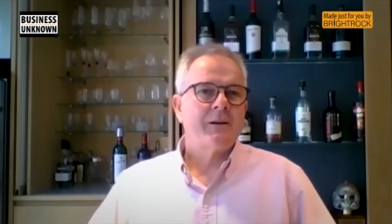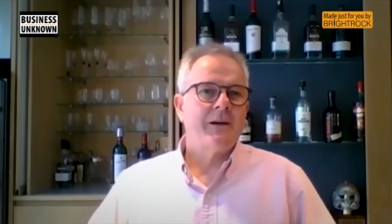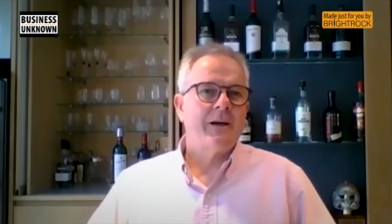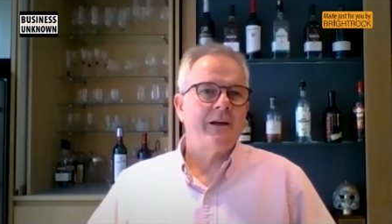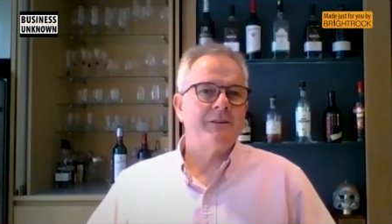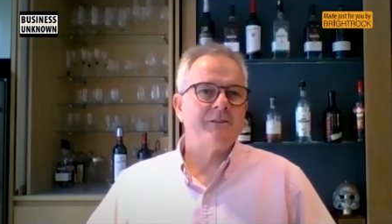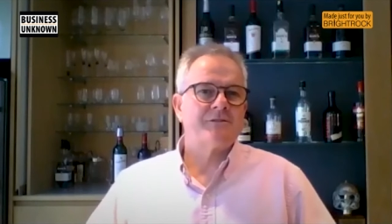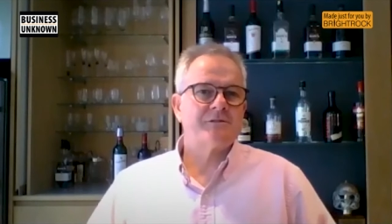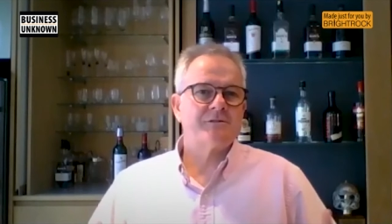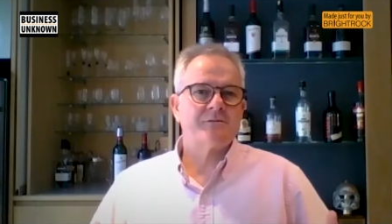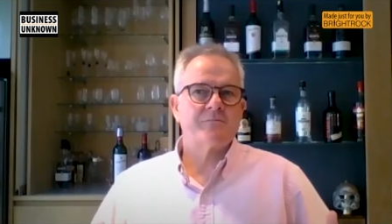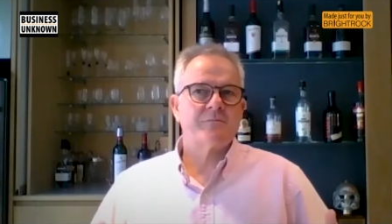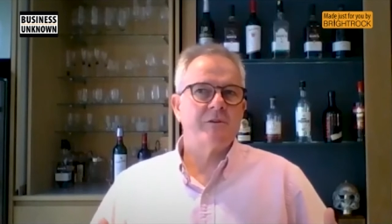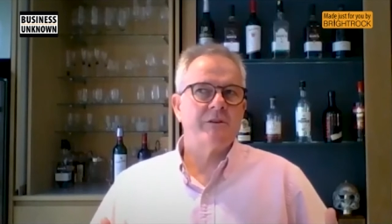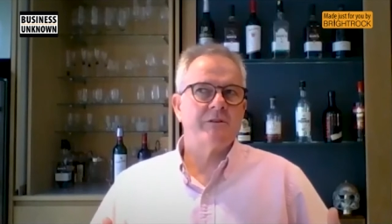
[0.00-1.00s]
and it's
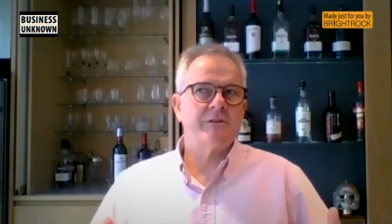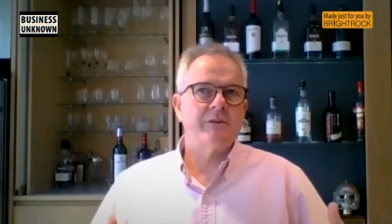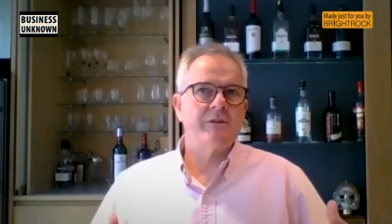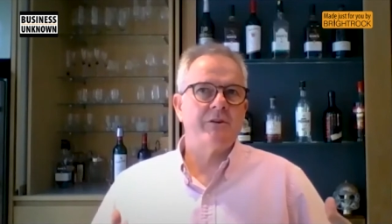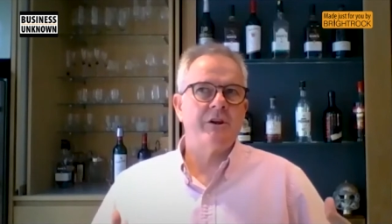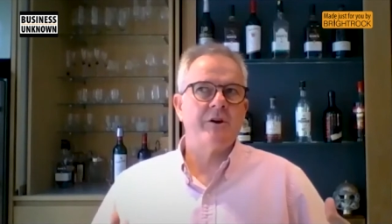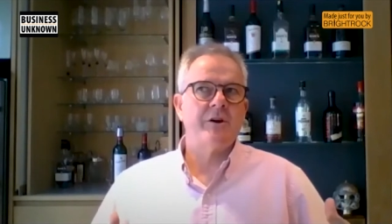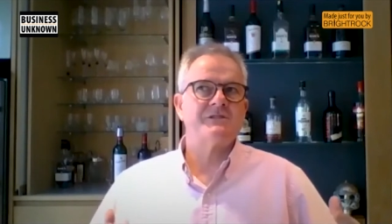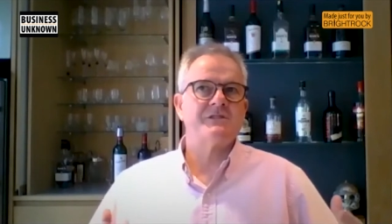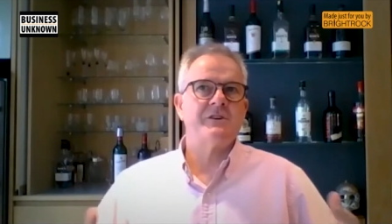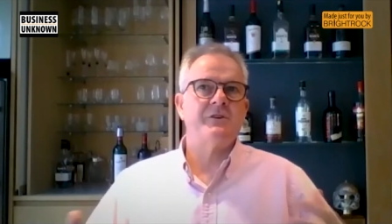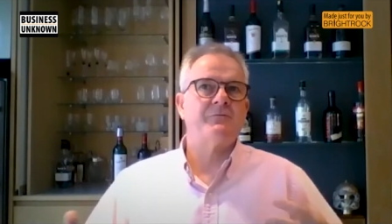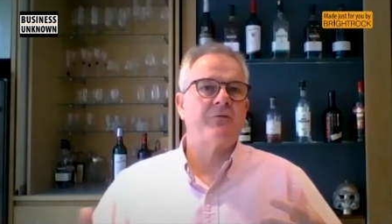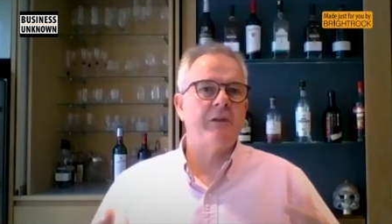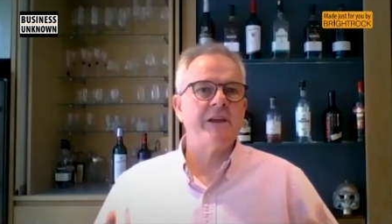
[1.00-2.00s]
you know as i
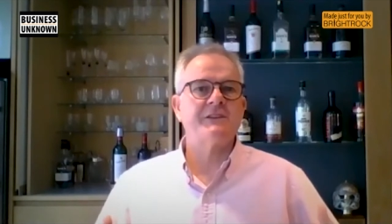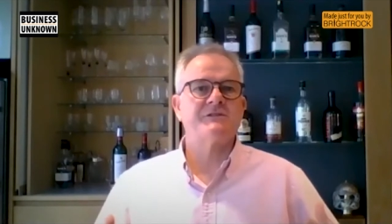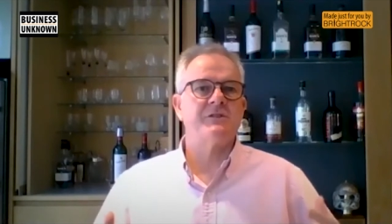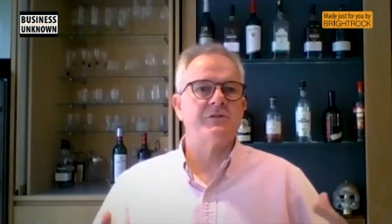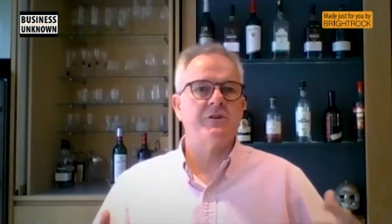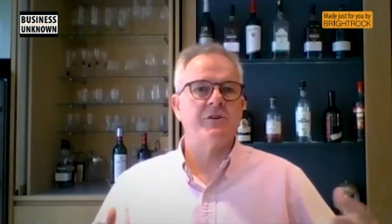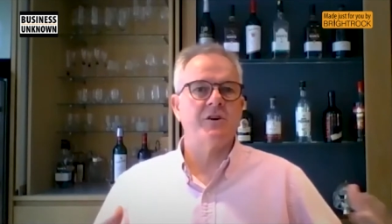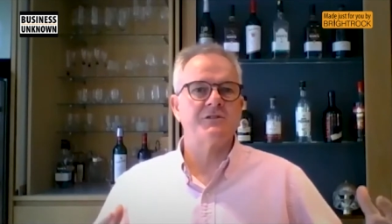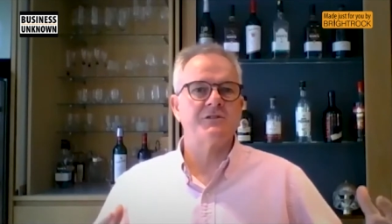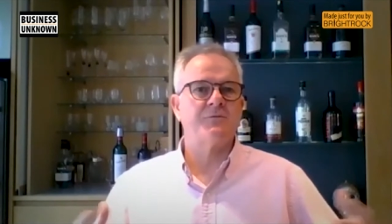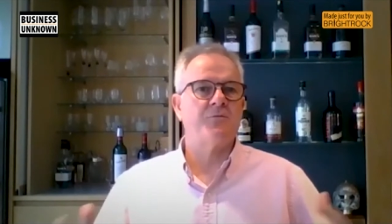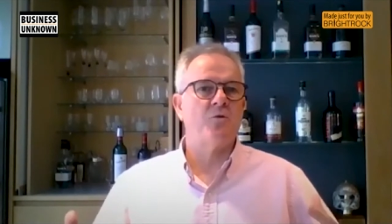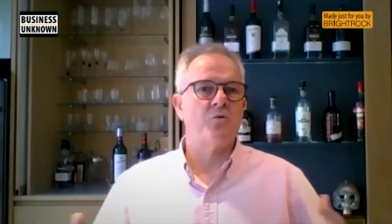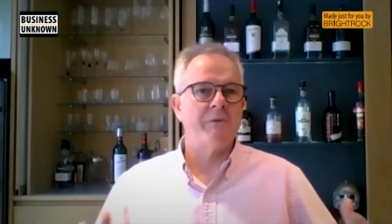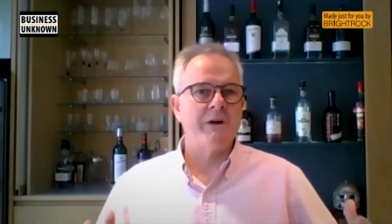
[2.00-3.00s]
reflect on the last
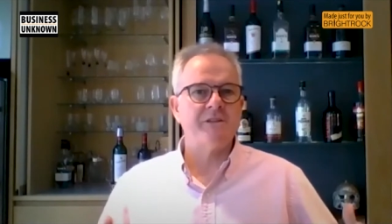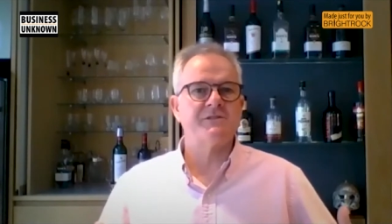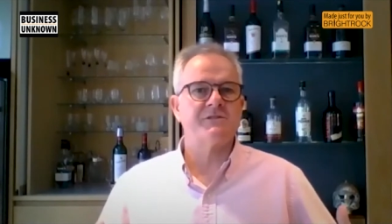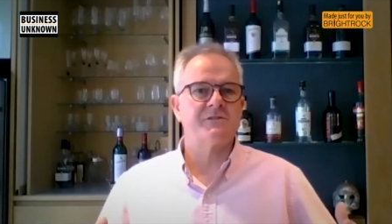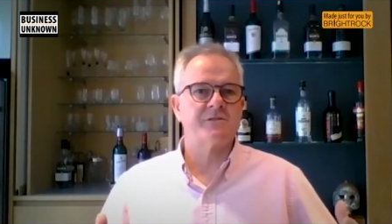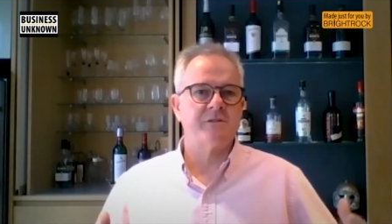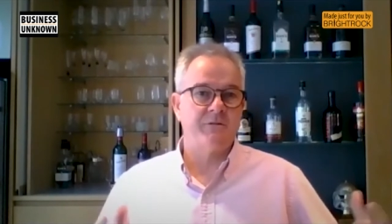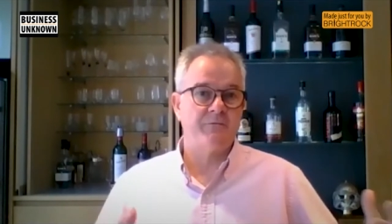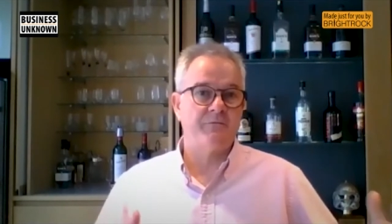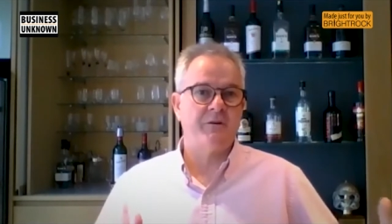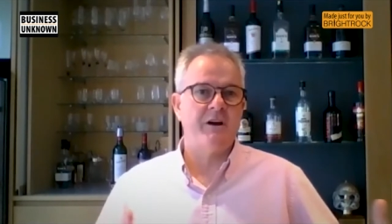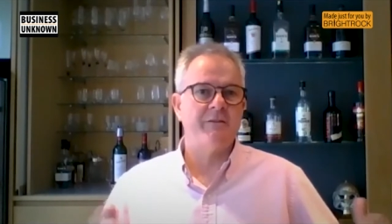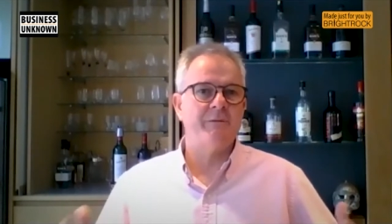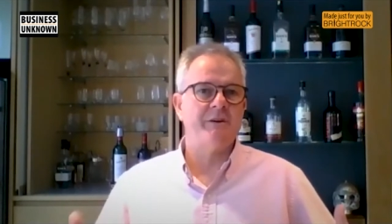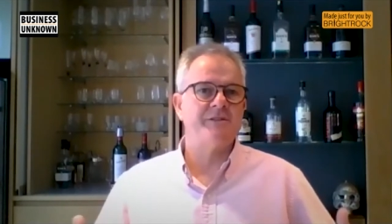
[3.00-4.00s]
four months and
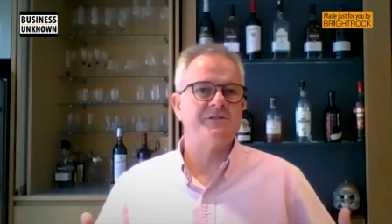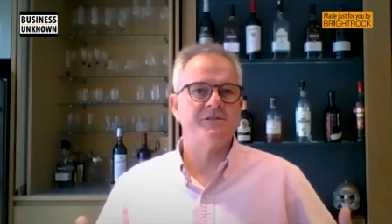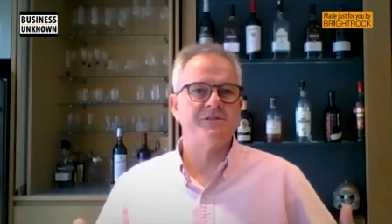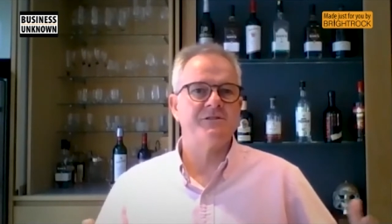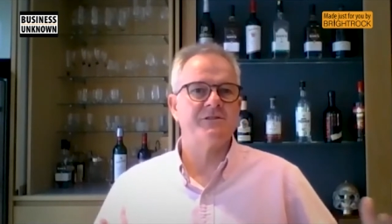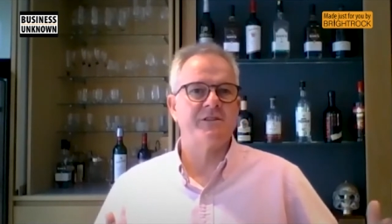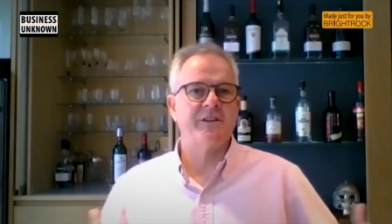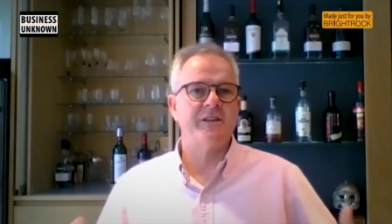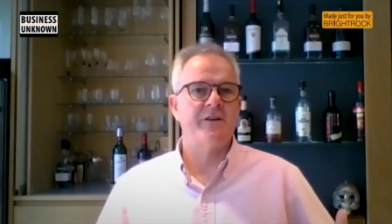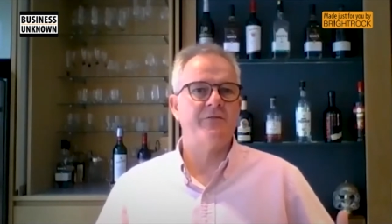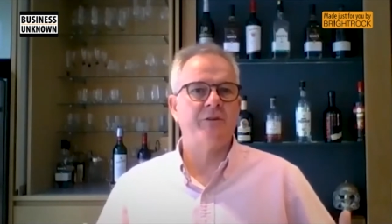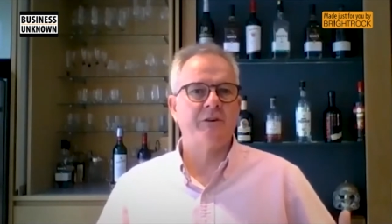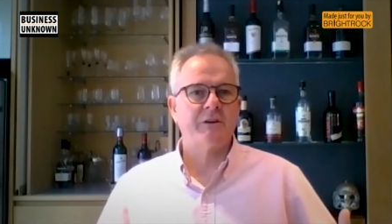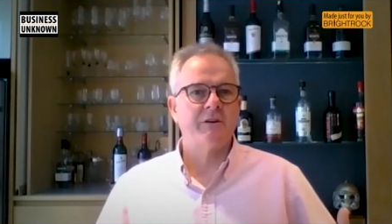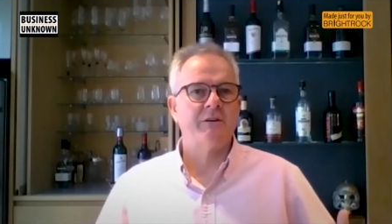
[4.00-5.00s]
five months in south
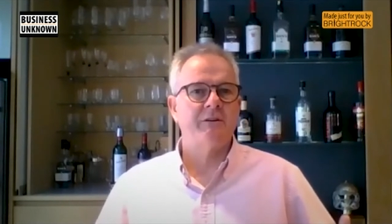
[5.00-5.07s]
africa